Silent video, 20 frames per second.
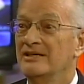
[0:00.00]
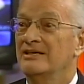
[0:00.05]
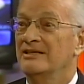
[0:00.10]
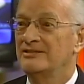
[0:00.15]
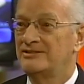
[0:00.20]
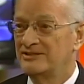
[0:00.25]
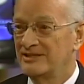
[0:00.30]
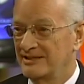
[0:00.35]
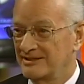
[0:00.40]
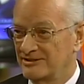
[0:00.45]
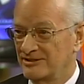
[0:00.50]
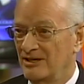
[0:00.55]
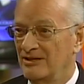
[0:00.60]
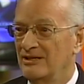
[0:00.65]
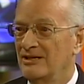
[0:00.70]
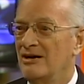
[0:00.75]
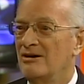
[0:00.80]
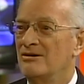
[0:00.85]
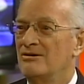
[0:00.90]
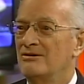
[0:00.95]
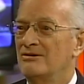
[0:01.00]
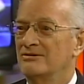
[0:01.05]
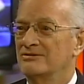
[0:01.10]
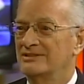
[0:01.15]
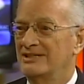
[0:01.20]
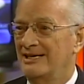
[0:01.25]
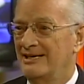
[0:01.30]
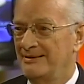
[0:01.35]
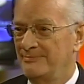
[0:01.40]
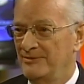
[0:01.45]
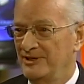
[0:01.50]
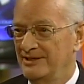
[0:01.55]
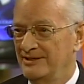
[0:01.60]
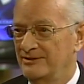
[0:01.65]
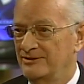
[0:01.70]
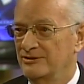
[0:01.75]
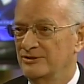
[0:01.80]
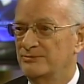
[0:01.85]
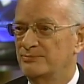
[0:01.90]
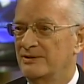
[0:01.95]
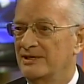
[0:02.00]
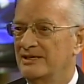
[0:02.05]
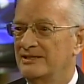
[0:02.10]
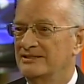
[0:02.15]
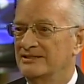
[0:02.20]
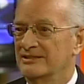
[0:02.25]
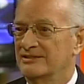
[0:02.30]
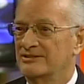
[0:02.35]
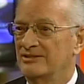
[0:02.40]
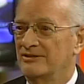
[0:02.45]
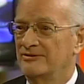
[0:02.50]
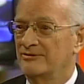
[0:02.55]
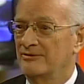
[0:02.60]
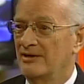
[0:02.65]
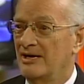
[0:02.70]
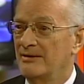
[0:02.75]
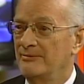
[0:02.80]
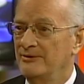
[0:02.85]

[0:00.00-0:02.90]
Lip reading: it takes a long time to get those projects off the ground.